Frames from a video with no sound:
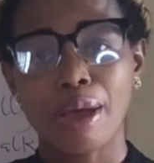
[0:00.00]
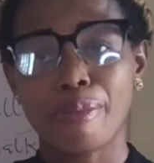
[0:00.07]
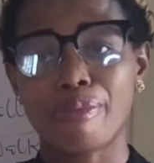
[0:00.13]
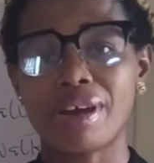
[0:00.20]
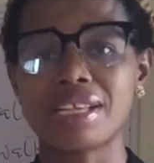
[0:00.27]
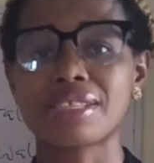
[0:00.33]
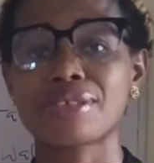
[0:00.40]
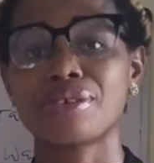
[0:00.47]

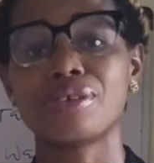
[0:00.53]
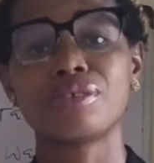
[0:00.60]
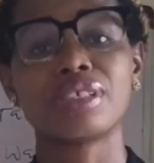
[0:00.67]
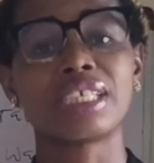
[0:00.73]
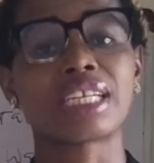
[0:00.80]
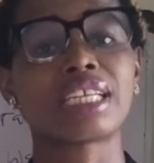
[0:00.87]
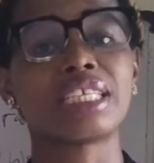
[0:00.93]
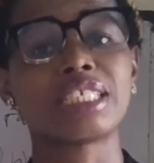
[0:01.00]
Mastery Oral
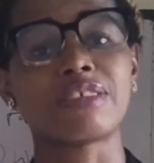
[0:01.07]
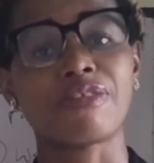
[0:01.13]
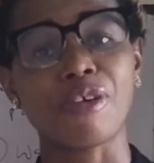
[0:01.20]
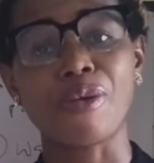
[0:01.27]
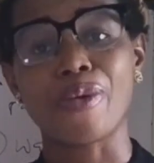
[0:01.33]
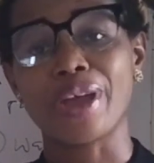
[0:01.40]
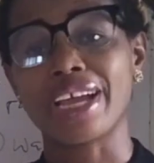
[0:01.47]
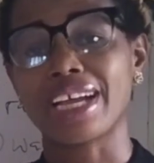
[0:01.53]
English
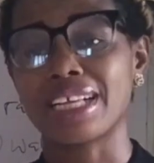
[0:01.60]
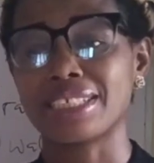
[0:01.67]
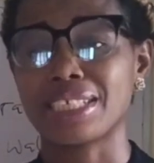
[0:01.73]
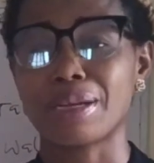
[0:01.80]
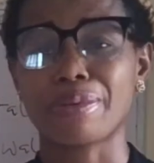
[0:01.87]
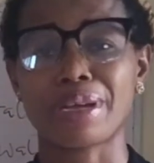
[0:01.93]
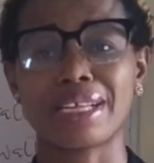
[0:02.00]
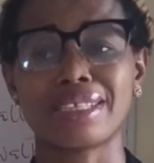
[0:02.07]
for WAEC and
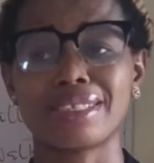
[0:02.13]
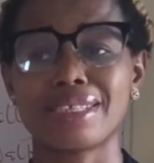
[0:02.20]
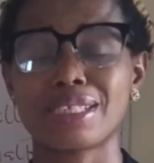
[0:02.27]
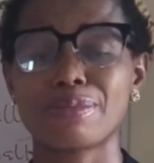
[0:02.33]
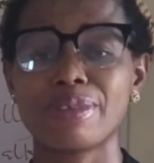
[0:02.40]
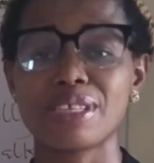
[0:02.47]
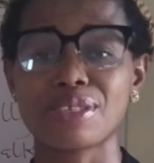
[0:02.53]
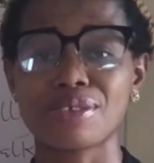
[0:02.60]
JAMB Candidates,
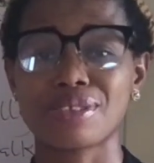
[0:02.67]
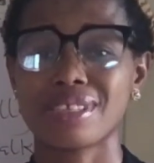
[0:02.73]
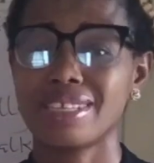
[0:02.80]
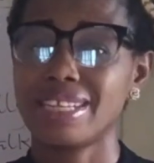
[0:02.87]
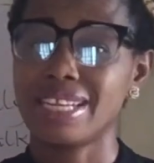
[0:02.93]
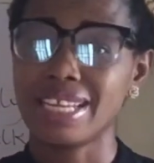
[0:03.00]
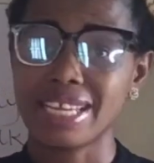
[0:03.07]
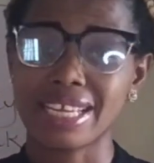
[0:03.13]
please use the
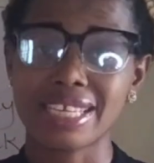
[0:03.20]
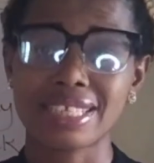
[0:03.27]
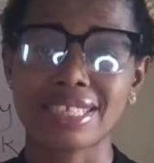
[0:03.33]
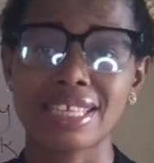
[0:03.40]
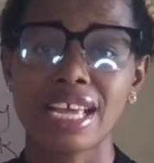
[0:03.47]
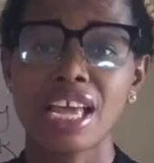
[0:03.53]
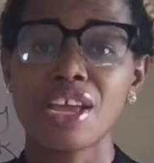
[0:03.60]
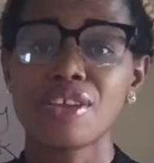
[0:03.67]
links.
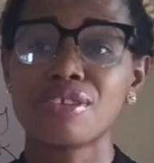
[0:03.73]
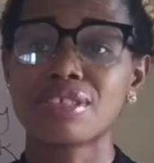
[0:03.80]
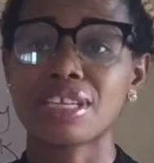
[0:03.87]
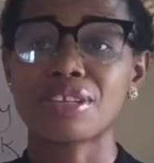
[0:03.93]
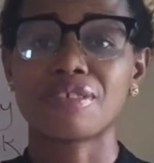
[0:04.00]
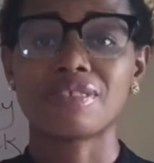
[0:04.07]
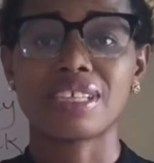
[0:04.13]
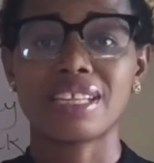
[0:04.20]
Use
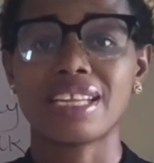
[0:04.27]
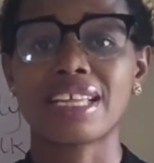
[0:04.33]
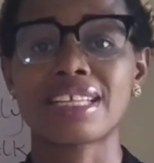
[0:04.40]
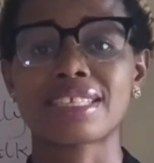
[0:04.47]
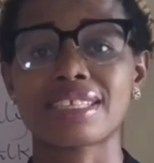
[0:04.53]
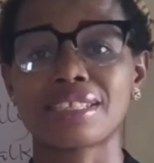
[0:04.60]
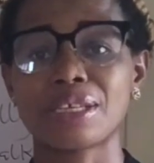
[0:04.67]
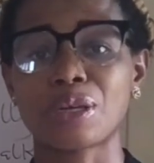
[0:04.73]
any of the
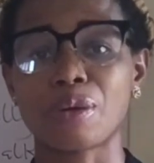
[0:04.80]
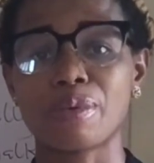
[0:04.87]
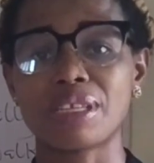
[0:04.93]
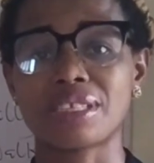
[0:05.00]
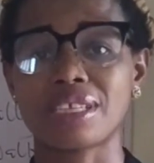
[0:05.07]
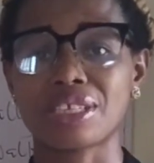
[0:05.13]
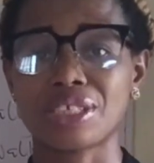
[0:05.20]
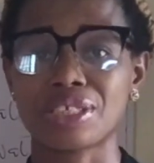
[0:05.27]
links in the comment
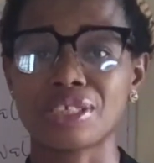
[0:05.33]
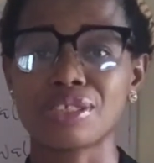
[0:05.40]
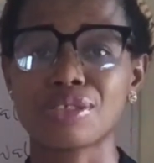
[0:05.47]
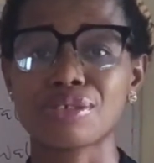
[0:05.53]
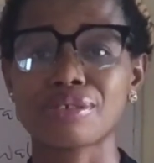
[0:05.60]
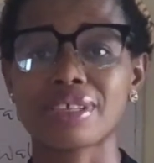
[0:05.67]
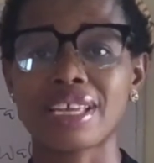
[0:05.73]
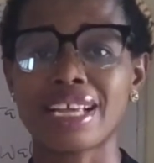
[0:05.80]
section
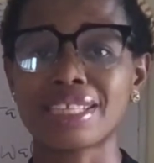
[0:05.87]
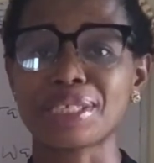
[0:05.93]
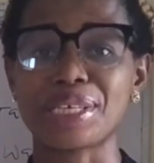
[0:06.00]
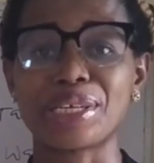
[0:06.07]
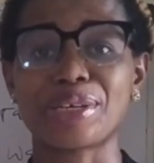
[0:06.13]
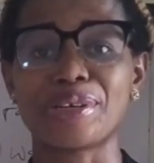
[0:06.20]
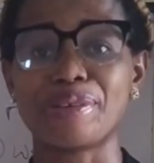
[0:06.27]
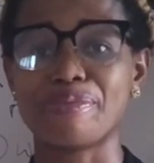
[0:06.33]
to get
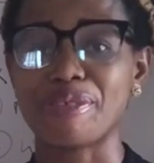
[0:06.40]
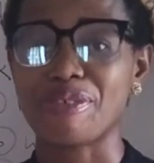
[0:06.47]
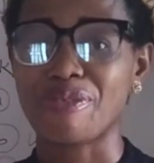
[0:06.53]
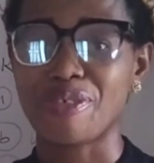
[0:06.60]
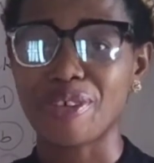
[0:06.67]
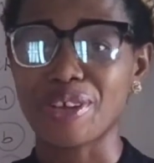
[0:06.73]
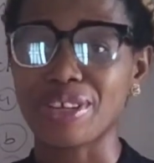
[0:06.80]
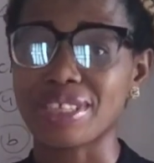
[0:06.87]
a copy
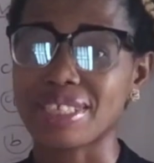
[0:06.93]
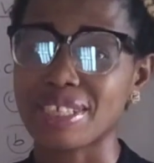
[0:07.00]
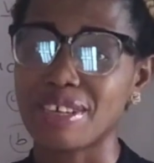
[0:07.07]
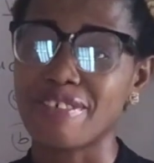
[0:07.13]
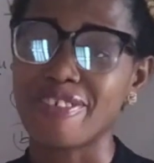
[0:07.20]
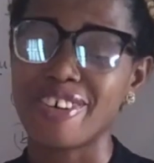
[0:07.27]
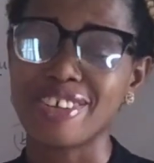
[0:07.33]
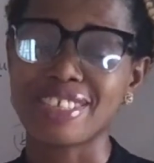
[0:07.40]
for
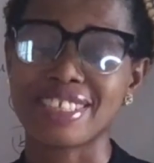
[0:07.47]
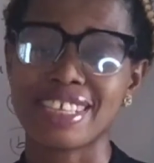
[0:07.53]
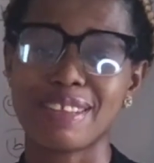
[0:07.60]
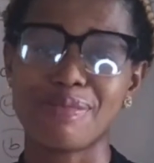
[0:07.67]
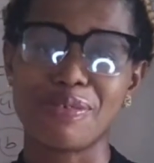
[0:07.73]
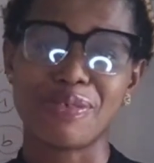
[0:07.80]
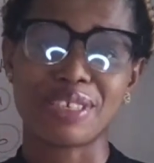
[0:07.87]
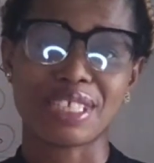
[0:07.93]
yourself, or send
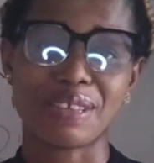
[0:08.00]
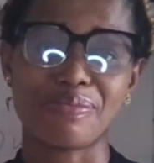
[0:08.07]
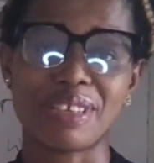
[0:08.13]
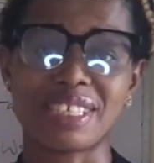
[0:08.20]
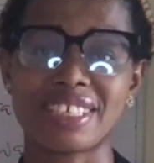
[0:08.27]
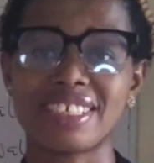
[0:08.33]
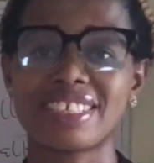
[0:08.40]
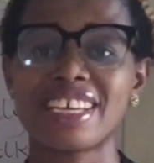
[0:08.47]
me a WhatsApp
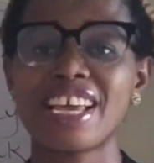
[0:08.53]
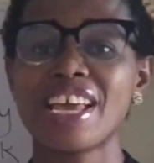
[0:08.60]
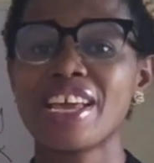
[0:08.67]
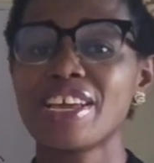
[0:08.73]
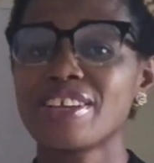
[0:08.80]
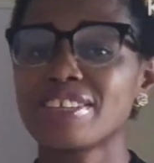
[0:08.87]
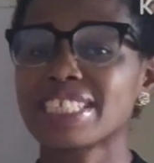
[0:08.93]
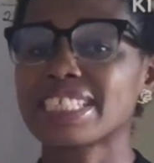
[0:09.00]
message
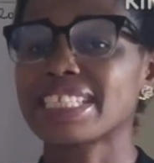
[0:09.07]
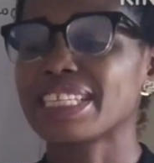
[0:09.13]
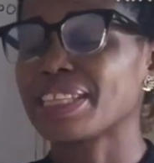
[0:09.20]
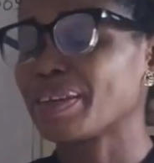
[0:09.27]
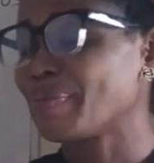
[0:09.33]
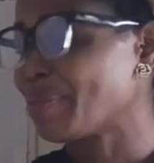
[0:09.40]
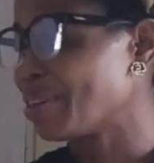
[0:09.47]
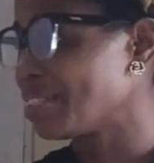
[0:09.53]
using the
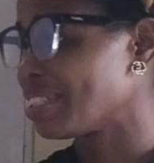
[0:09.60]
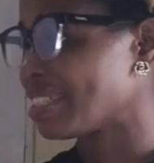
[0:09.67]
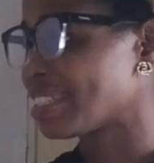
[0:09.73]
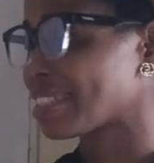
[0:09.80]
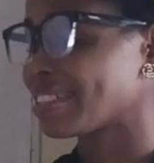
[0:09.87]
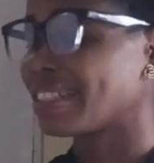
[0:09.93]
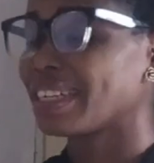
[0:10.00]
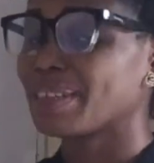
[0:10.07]
number on the
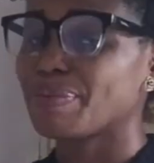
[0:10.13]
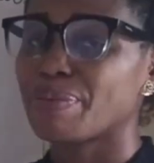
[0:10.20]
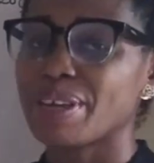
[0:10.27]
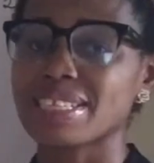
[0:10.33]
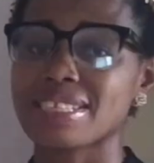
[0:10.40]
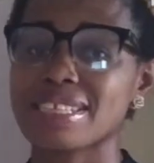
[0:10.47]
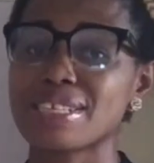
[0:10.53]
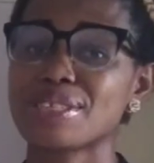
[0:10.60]
screen, and the
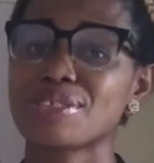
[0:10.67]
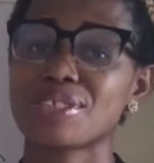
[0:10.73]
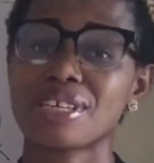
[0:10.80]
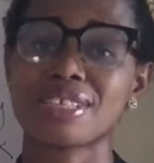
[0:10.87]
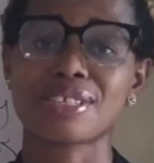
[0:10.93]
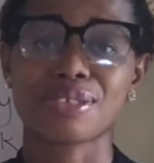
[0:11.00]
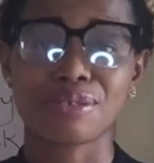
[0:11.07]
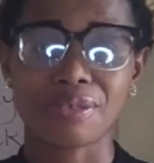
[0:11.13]
price is
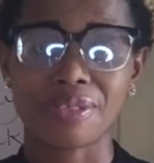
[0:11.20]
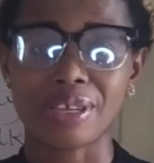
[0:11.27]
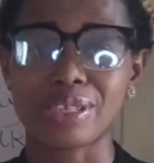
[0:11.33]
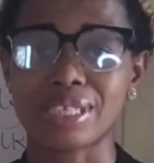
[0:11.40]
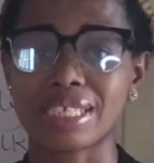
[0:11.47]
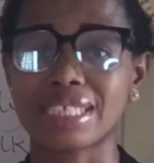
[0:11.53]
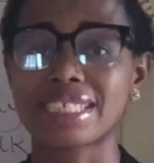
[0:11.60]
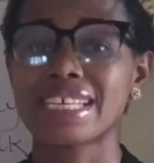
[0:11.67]
just
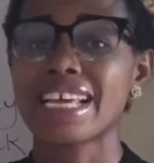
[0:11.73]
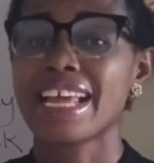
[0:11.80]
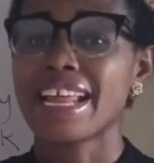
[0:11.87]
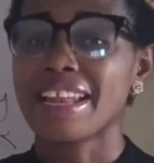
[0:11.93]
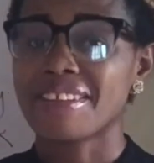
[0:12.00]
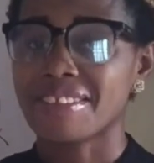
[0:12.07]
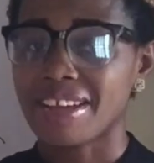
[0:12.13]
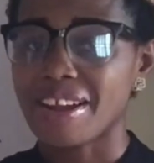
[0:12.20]
2,000
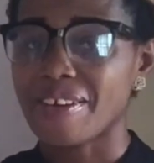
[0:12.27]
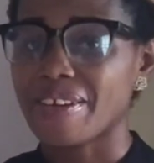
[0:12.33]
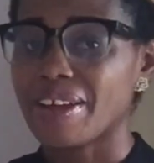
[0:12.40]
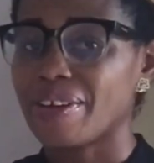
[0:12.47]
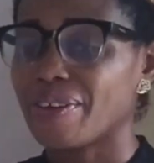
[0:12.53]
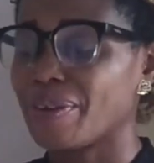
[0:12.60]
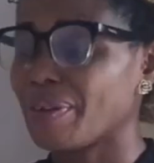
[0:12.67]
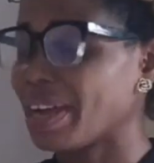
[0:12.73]

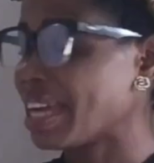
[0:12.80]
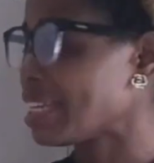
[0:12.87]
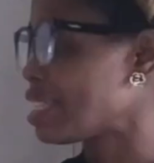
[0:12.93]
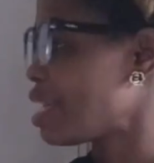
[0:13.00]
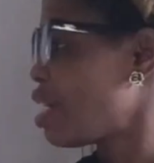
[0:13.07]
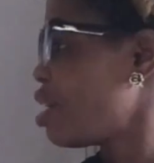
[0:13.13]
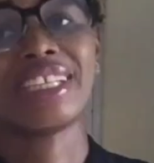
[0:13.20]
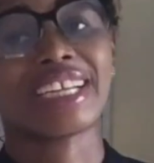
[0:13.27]
naira. All right,
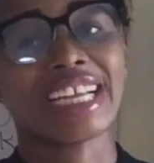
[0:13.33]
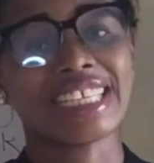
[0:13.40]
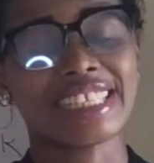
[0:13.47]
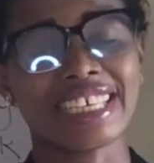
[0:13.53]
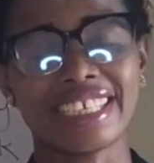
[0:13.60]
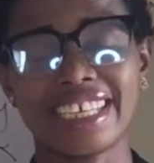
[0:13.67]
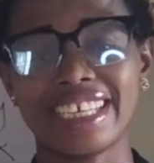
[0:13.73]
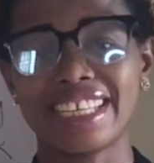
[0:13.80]
like I
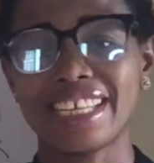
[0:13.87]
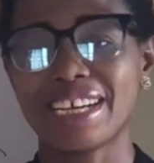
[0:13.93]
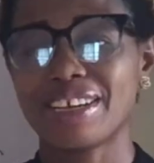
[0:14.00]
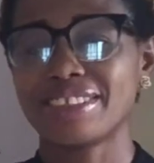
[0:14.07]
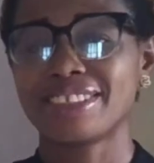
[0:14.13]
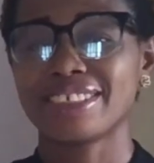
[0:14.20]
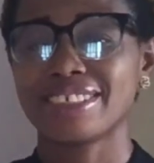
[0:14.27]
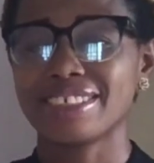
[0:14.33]
said
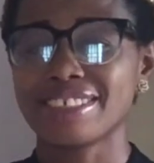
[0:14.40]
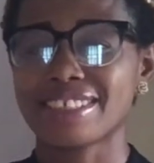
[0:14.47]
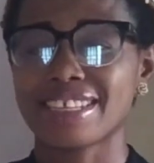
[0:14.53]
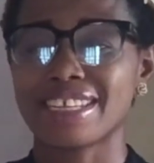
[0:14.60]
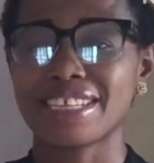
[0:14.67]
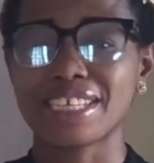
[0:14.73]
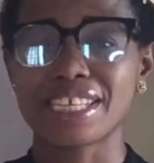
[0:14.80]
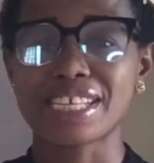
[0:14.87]
earlier, the O
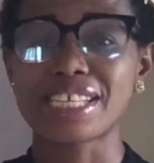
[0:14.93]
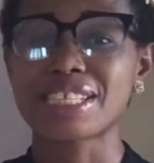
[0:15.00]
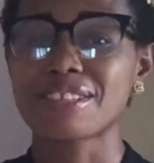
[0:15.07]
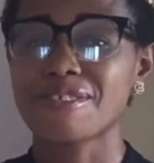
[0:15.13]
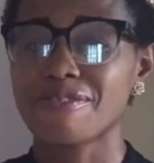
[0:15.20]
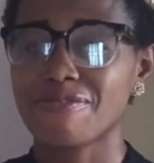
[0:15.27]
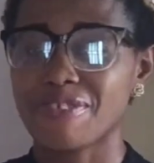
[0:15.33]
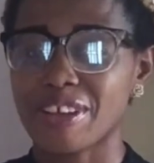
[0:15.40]
sound is
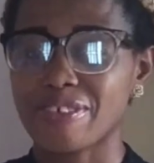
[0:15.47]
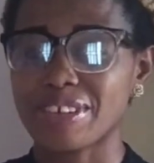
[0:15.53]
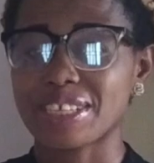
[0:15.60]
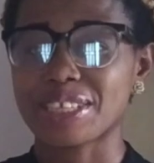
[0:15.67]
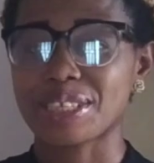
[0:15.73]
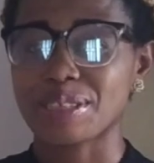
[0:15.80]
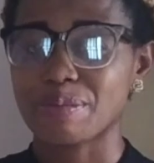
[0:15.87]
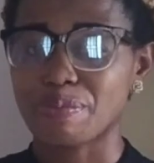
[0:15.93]
very
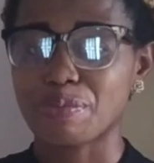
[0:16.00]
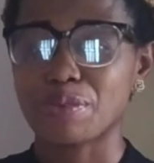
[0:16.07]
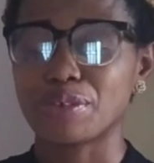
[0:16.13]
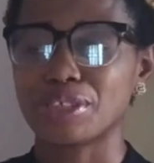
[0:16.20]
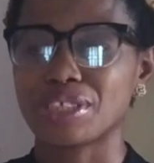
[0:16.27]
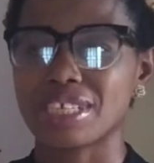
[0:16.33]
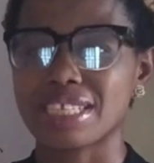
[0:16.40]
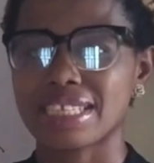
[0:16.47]
simple,
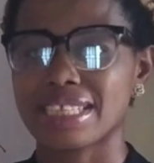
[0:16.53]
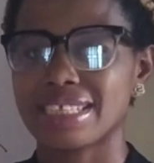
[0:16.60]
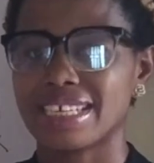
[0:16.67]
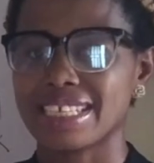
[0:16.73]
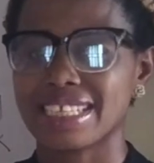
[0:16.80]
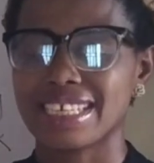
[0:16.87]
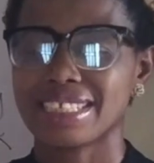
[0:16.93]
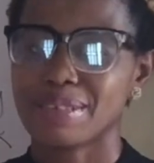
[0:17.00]
just
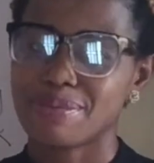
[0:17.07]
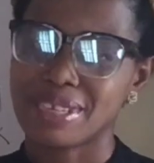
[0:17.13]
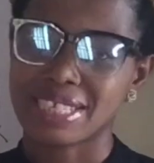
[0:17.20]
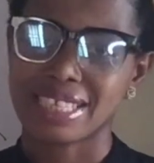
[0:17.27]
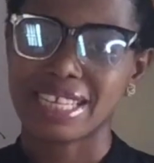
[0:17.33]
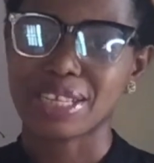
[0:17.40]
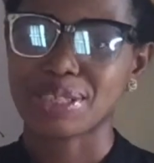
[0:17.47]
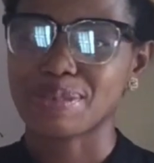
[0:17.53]
that
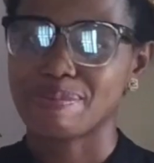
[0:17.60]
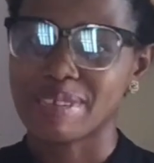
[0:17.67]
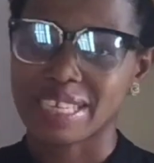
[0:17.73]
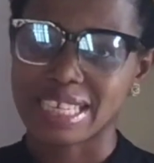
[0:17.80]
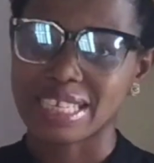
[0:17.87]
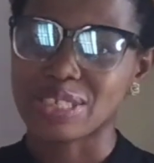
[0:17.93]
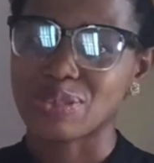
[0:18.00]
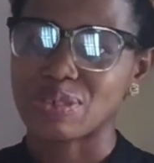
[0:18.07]
examiners like to
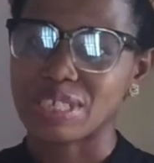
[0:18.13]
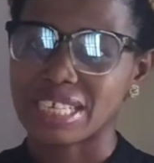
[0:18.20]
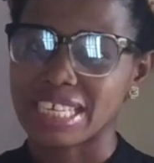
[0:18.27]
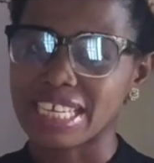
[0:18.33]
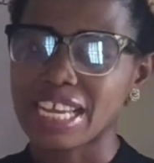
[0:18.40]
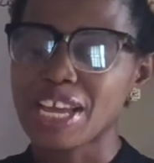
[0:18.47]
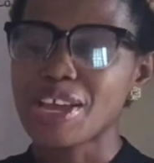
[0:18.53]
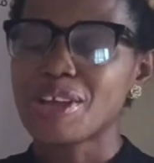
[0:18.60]
make it tricky.